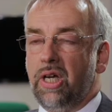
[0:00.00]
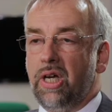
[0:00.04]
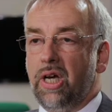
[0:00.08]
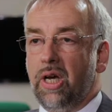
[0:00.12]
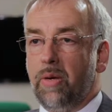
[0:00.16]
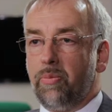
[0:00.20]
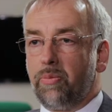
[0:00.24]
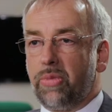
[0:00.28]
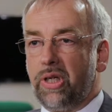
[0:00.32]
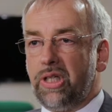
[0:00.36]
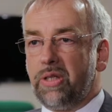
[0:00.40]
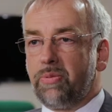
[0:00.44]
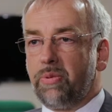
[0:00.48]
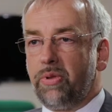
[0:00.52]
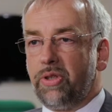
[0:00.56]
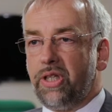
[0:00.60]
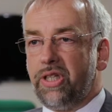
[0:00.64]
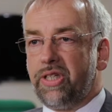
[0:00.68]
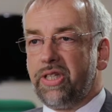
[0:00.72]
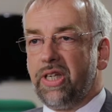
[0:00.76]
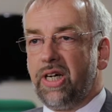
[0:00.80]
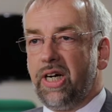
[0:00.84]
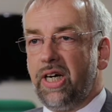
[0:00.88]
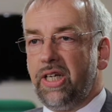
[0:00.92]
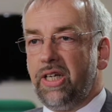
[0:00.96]
and principal
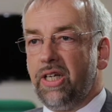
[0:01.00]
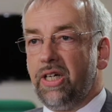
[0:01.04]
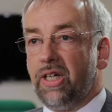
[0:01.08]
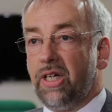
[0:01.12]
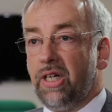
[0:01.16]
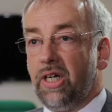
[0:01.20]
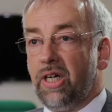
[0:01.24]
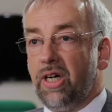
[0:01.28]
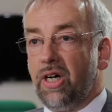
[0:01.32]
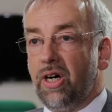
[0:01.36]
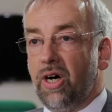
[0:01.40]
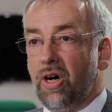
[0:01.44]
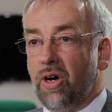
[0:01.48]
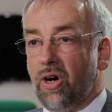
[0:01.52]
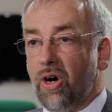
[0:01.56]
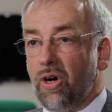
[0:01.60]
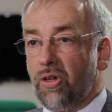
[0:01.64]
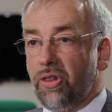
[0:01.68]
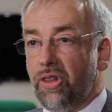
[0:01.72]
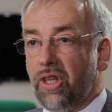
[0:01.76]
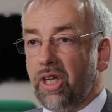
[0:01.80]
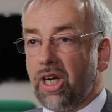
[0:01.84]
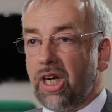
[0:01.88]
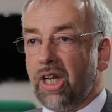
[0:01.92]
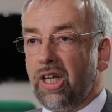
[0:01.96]
designer
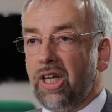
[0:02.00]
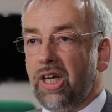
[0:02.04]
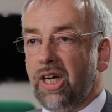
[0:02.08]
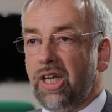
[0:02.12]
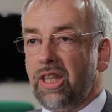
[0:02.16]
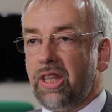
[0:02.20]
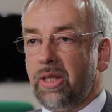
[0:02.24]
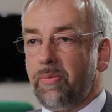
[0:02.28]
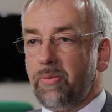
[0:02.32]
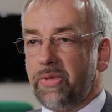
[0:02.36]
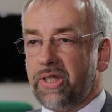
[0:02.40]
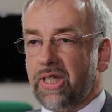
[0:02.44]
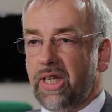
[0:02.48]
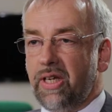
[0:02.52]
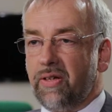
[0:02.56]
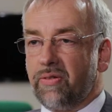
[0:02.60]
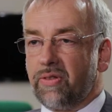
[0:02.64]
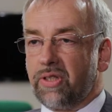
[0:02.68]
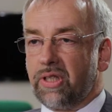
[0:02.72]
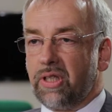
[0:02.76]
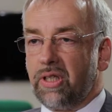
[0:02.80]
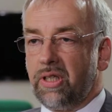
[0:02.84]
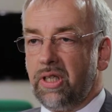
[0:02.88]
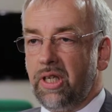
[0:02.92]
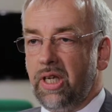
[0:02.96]
on the client
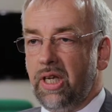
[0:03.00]
themselves.